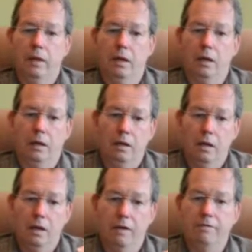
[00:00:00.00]
uh,
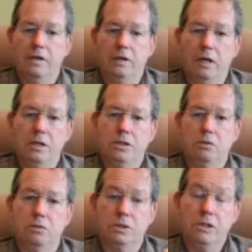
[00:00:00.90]
a
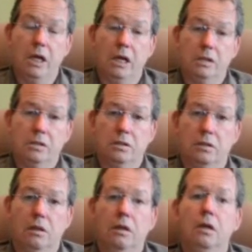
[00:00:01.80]
foundational text,
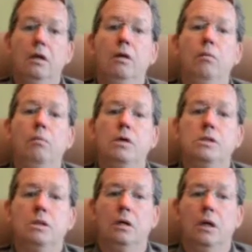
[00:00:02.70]

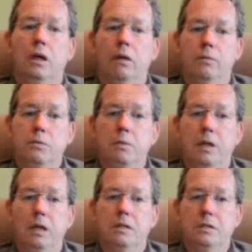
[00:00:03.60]
which helps me
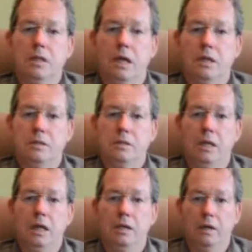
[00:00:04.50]
to
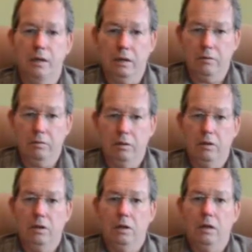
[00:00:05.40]
understand how to live
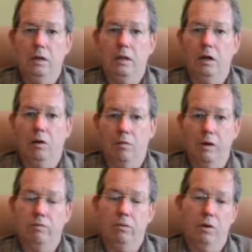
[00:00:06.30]
a
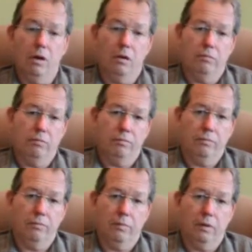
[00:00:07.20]
grateful life,
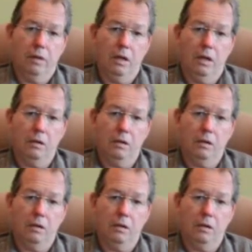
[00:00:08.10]
how